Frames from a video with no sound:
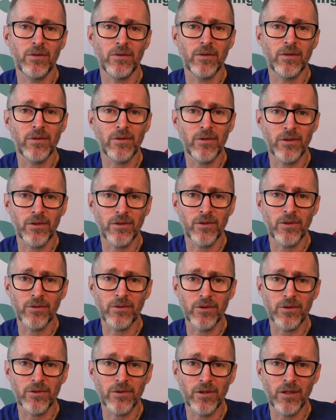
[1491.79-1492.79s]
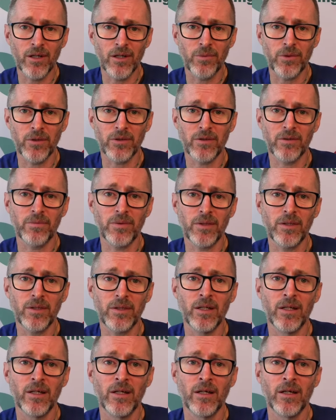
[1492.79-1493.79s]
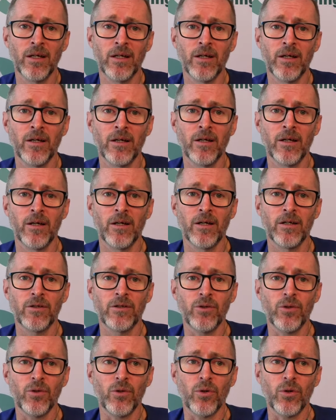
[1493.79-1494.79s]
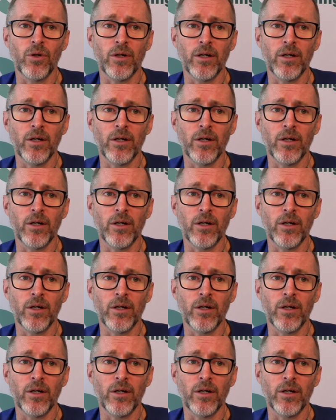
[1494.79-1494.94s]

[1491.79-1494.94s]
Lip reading: got a dog that you're hoping to be your